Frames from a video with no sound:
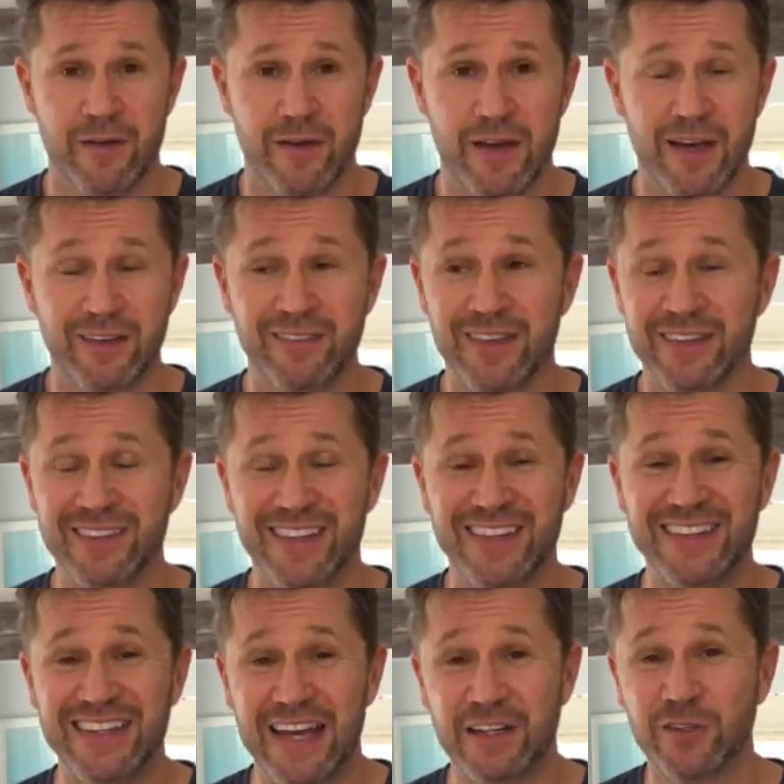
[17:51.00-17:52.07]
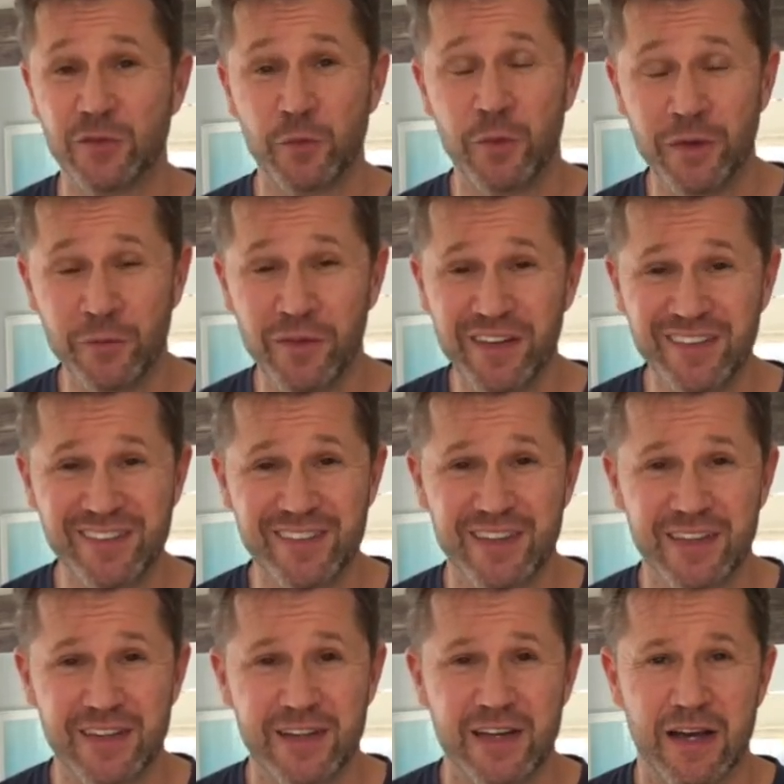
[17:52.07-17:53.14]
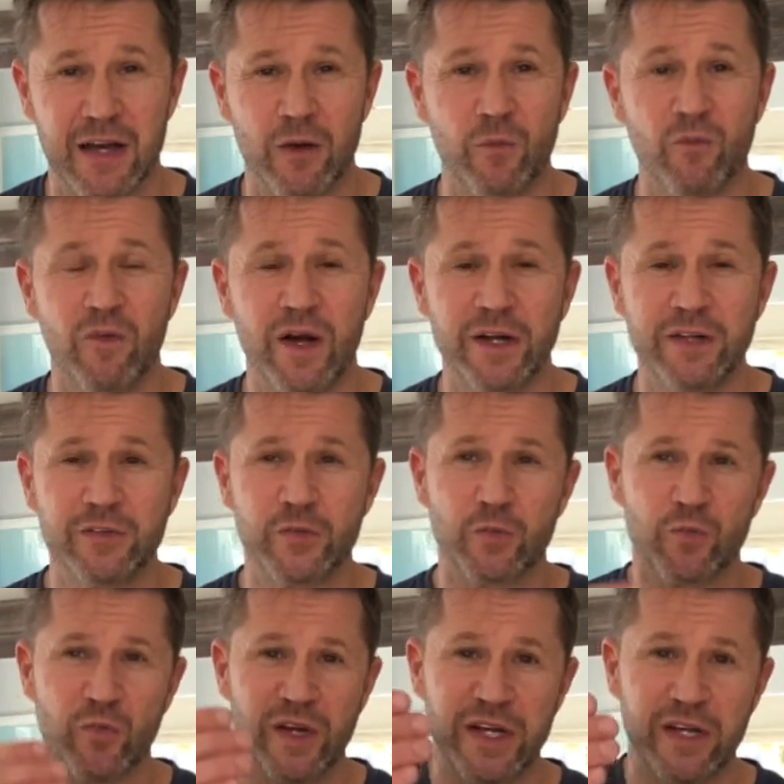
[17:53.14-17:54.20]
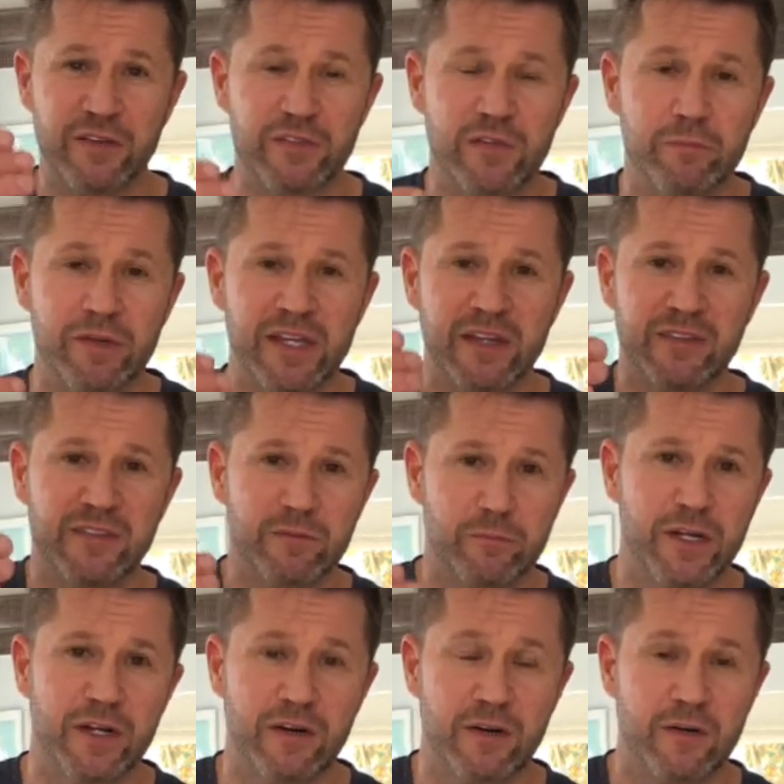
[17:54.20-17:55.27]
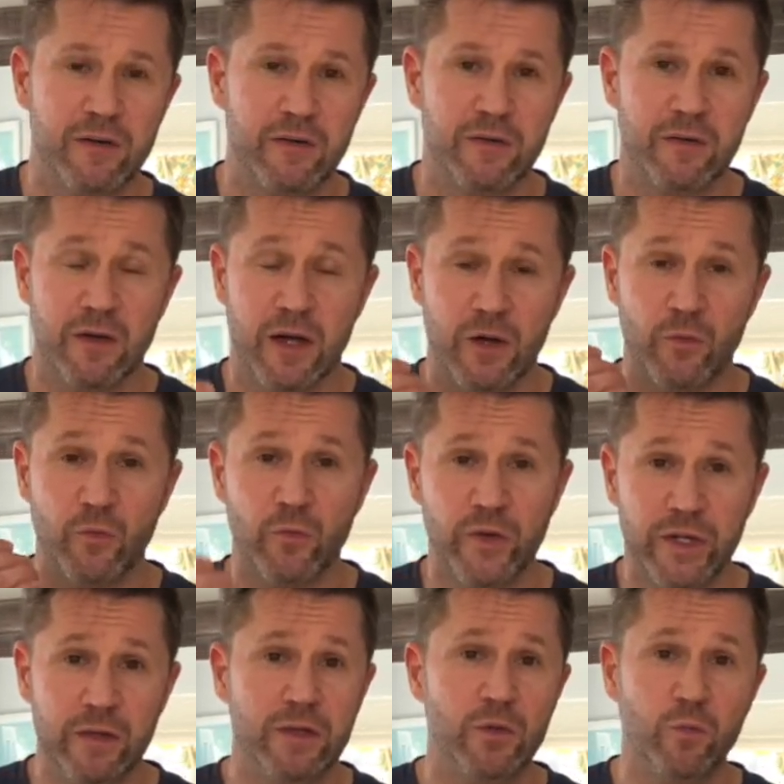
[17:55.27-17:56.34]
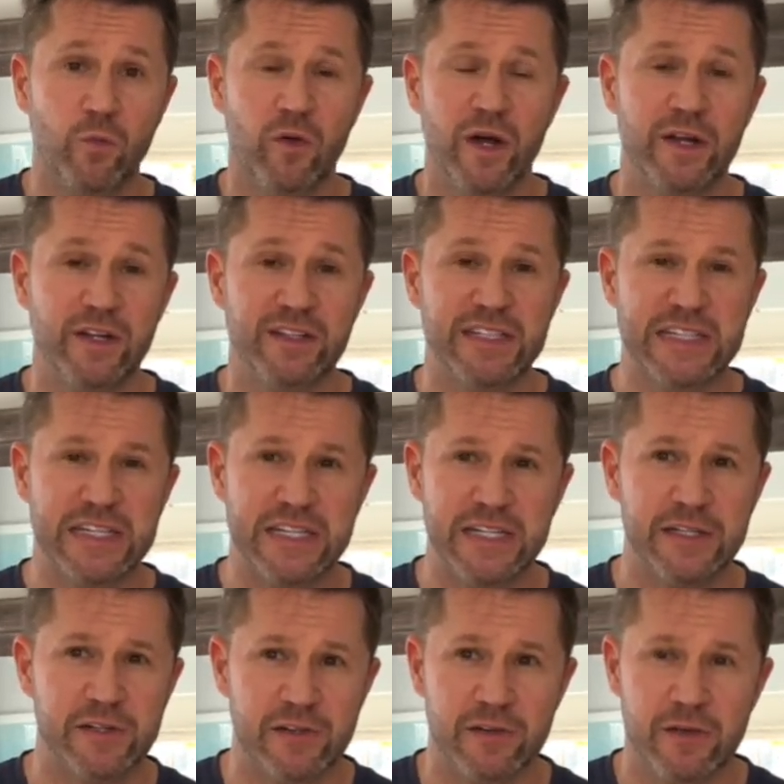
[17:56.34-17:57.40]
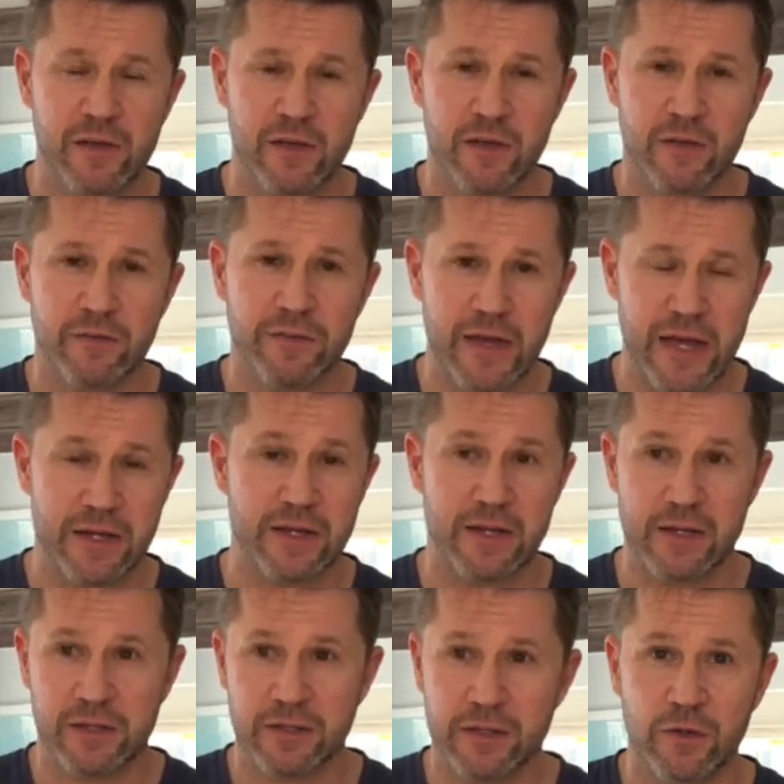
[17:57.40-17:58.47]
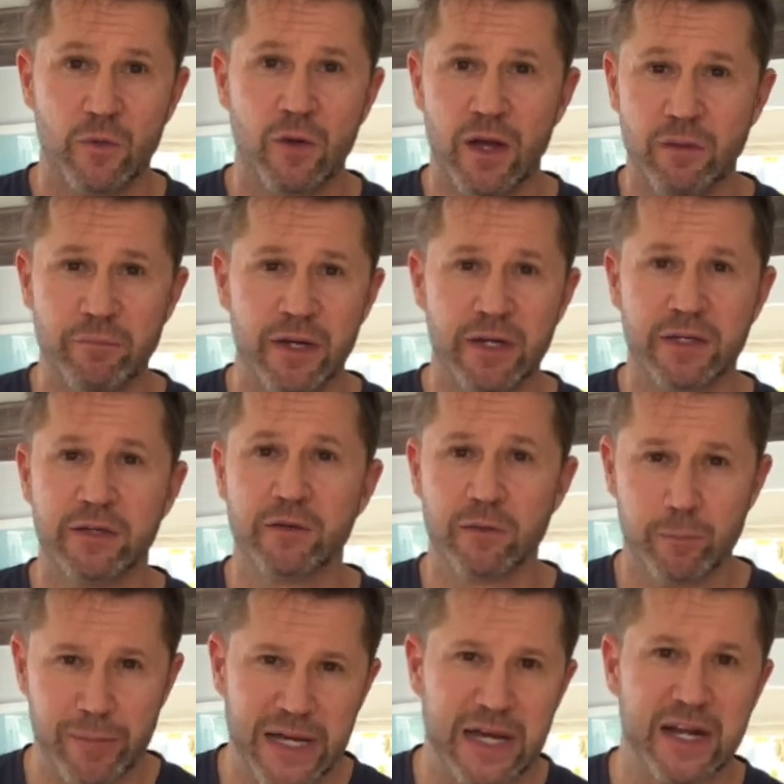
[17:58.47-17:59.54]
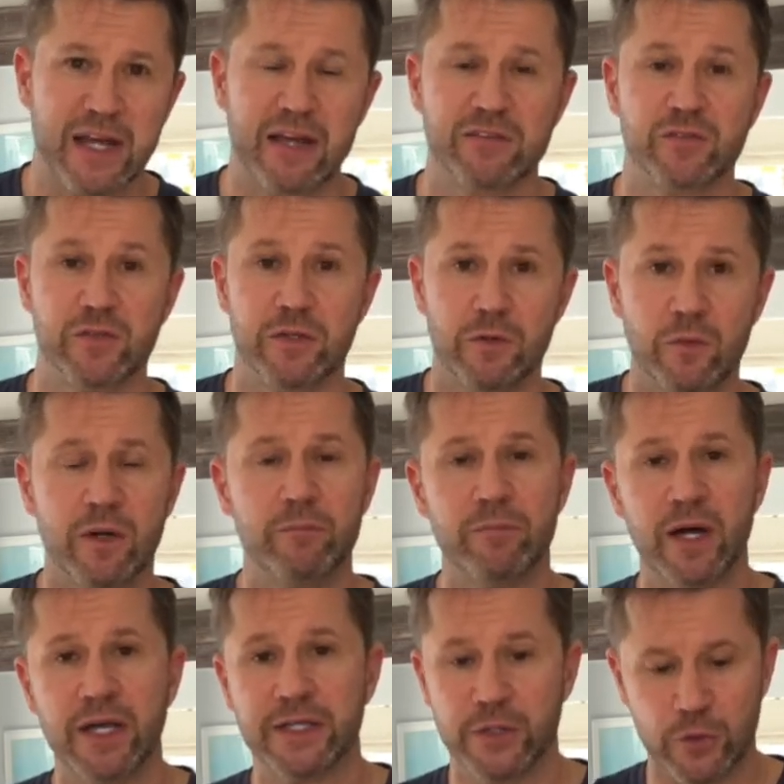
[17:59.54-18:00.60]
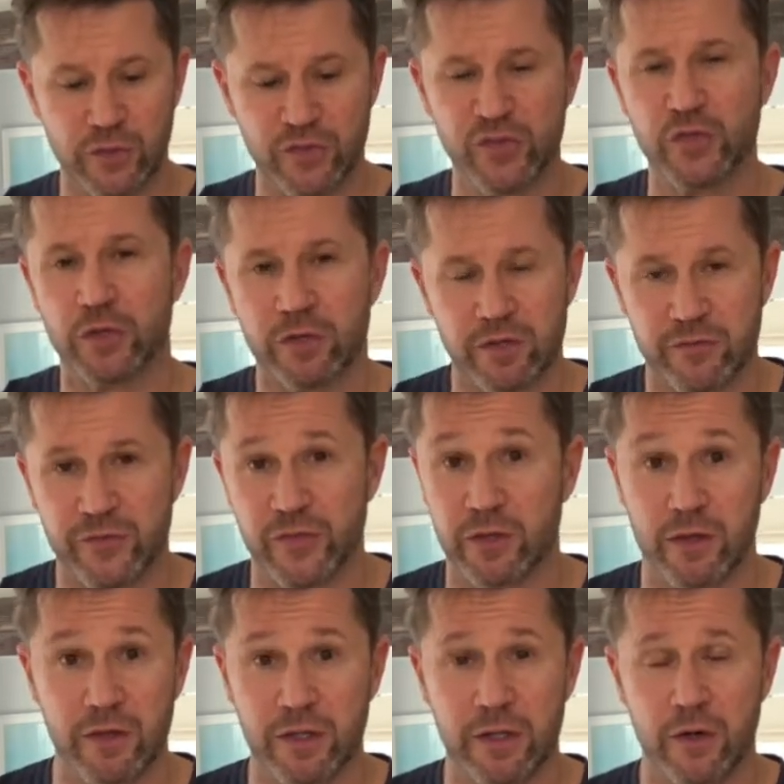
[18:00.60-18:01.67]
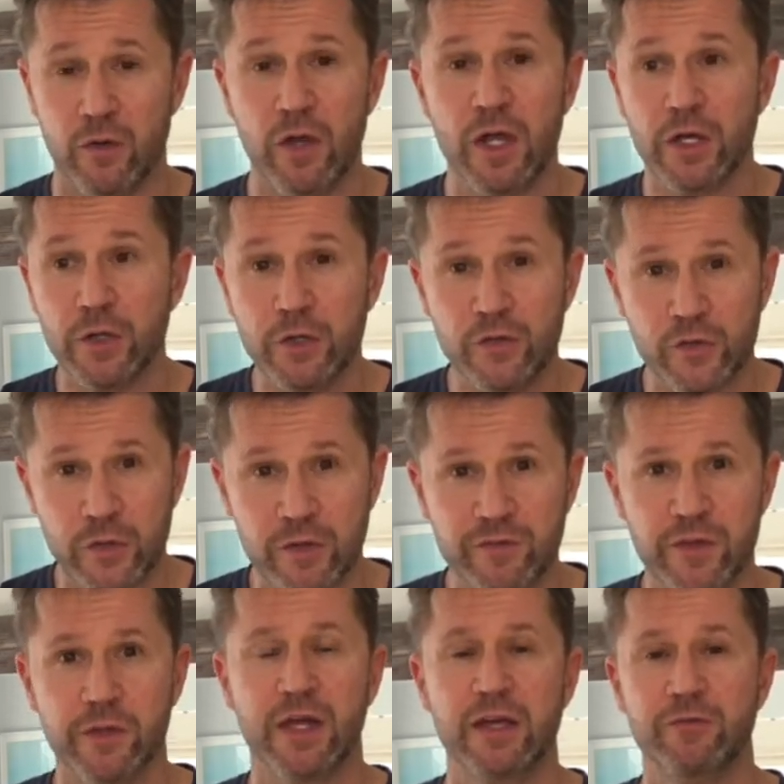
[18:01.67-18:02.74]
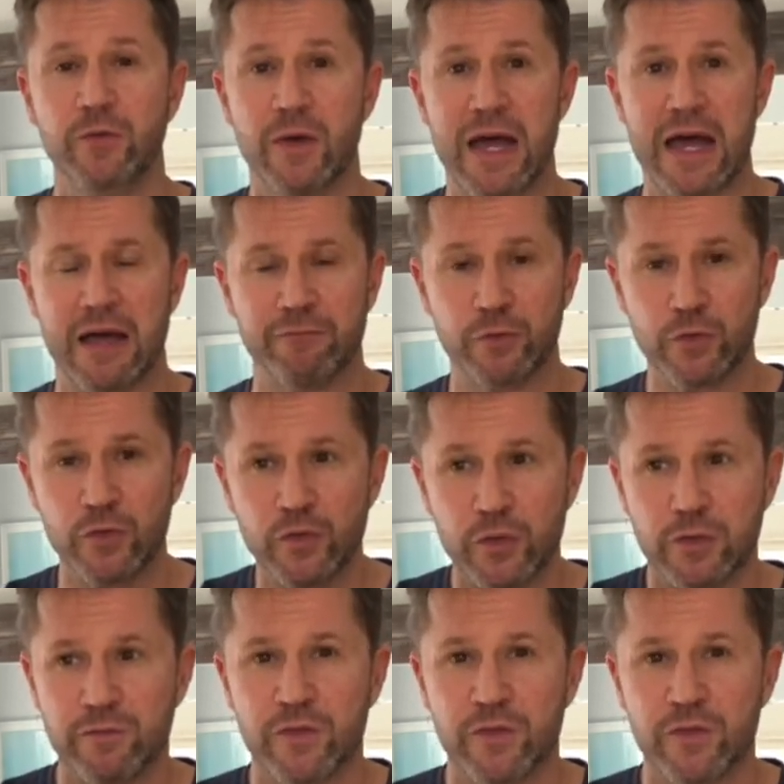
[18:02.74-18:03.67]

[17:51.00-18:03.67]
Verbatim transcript: And then the next one was, I wanted to read it to me in the mirror. I really wanted to hear that, you know what, Mike, you're a badass. You know what, Mike, you deserve some, you deserve the life you have. You deserve the